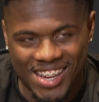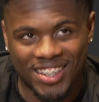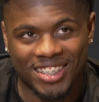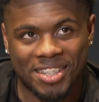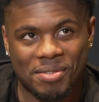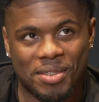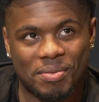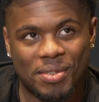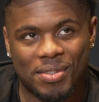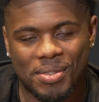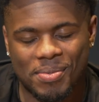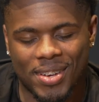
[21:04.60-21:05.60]
What separates me
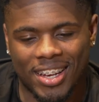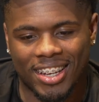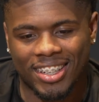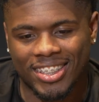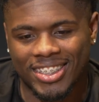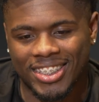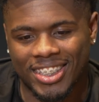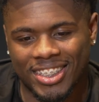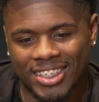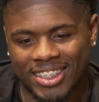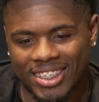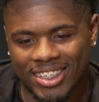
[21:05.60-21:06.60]
from the pack? It's
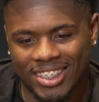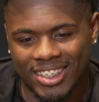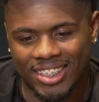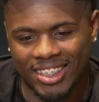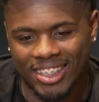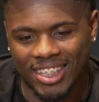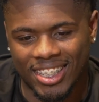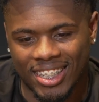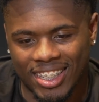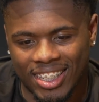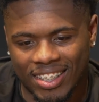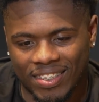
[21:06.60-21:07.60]
just
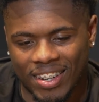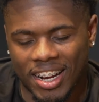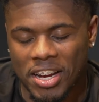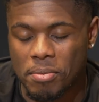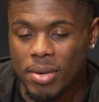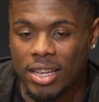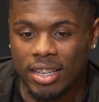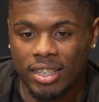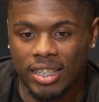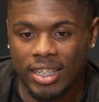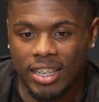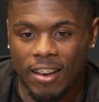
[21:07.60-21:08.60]
when I come
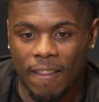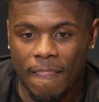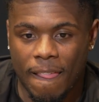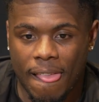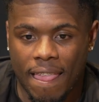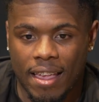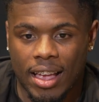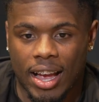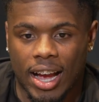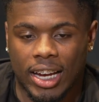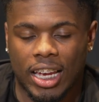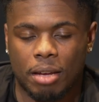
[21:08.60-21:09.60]
in.
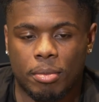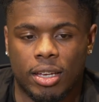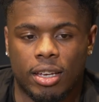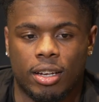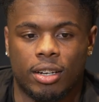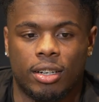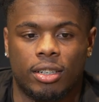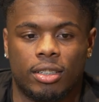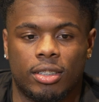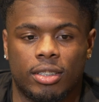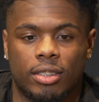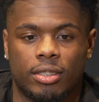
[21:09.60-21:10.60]
I came in here.
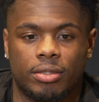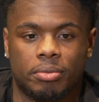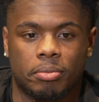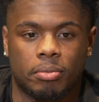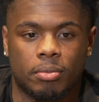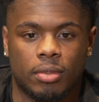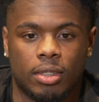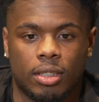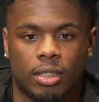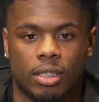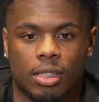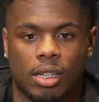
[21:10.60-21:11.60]

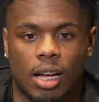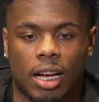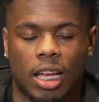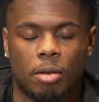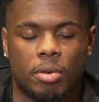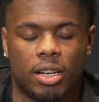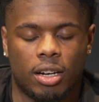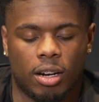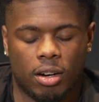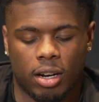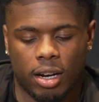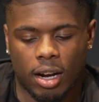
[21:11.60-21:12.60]
All
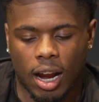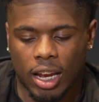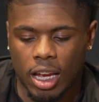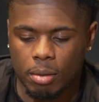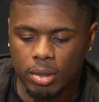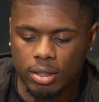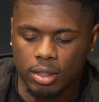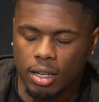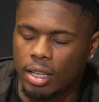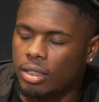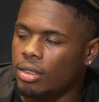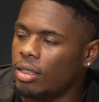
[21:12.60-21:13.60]
right. I came into
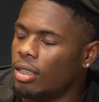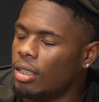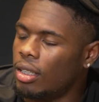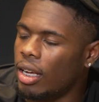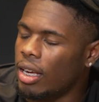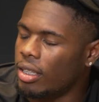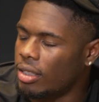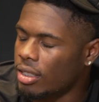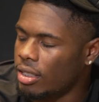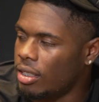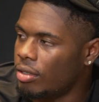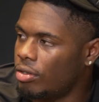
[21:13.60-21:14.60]
college,
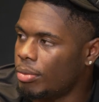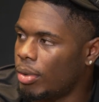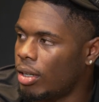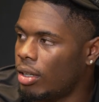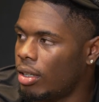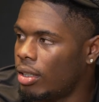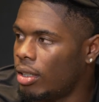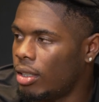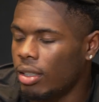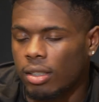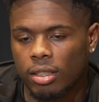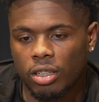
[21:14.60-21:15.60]
Texas A&M football,
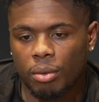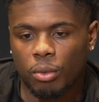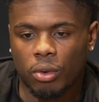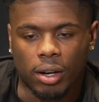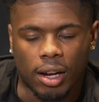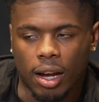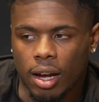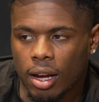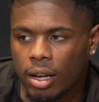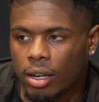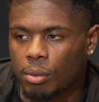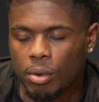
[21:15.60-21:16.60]
number 1
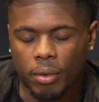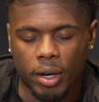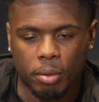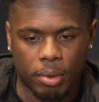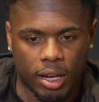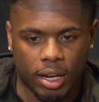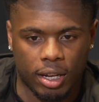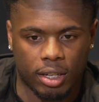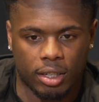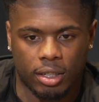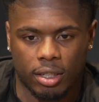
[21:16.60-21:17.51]
guy, number 1 running back,